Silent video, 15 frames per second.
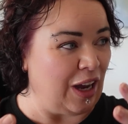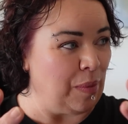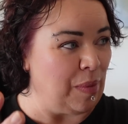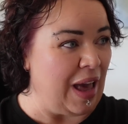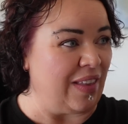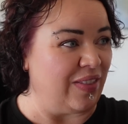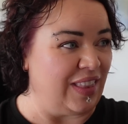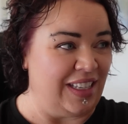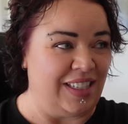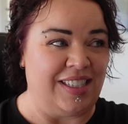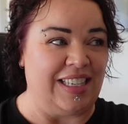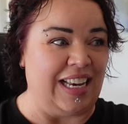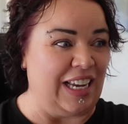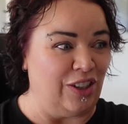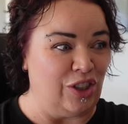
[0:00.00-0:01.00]
I'm at this
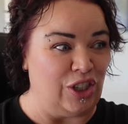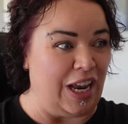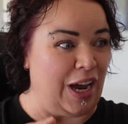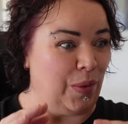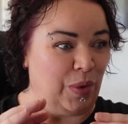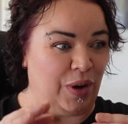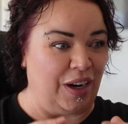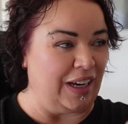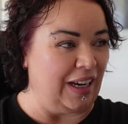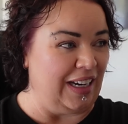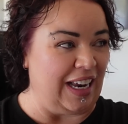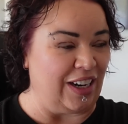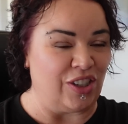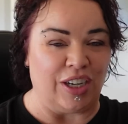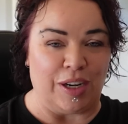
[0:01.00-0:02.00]
stage now where I can
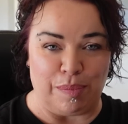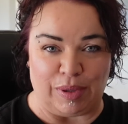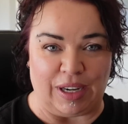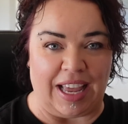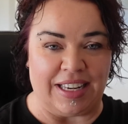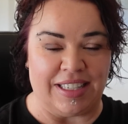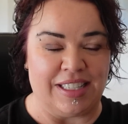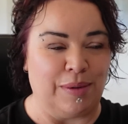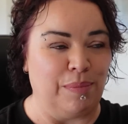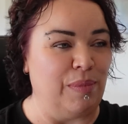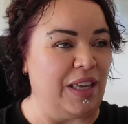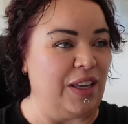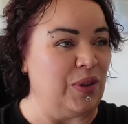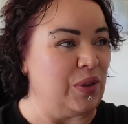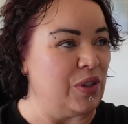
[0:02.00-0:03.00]
actually plan some
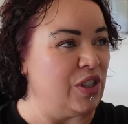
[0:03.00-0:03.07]
meals.